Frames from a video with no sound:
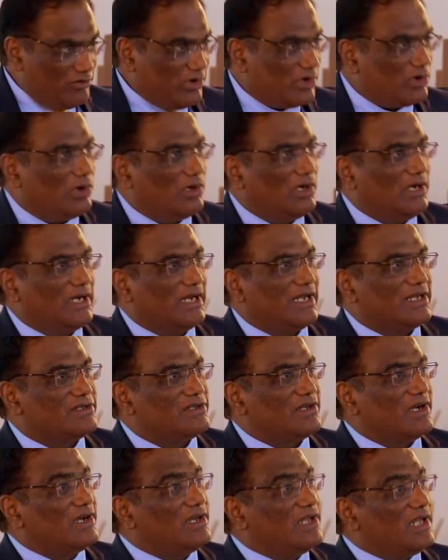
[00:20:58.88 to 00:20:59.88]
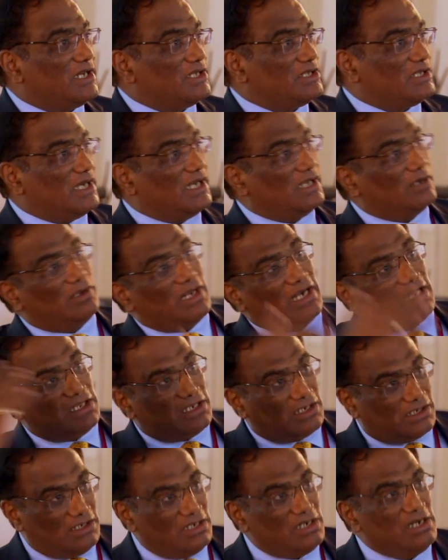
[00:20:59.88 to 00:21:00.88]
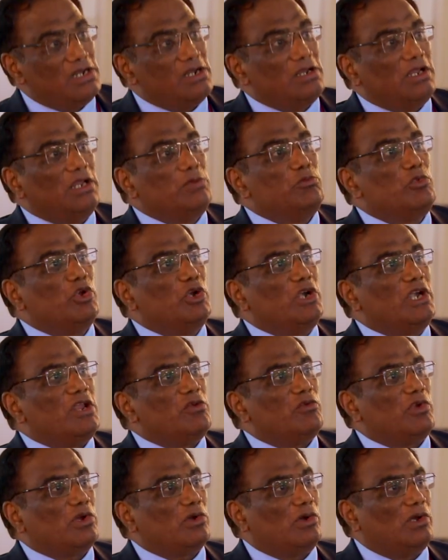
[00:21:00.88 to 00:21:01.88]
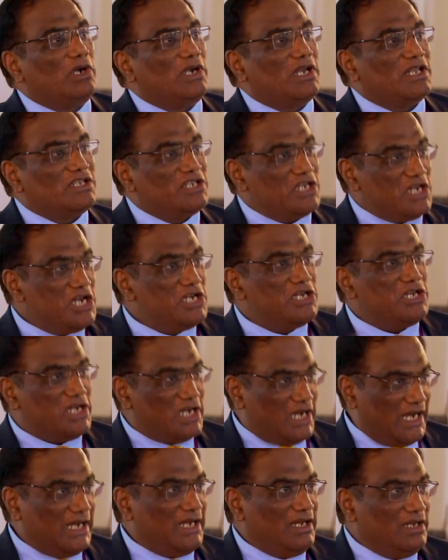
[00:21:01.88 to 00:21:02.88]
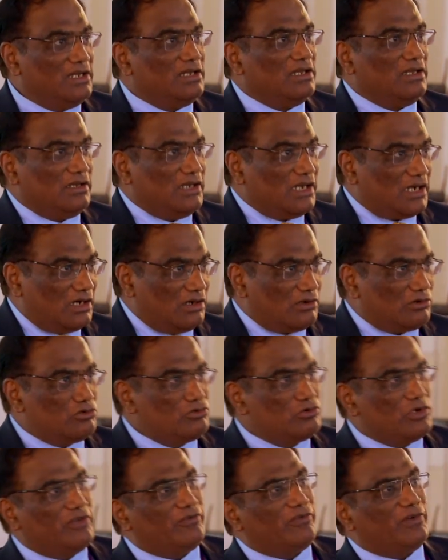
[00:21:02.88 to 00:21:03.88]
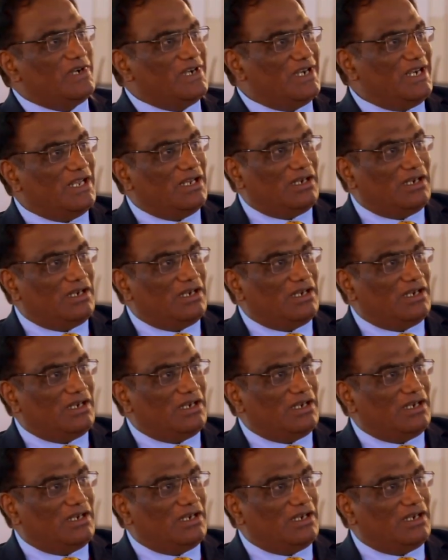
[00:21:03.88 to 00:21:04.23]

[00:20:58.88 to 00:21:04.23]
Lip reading: we call it as, and there is another immunity we call it as ETI. There are two different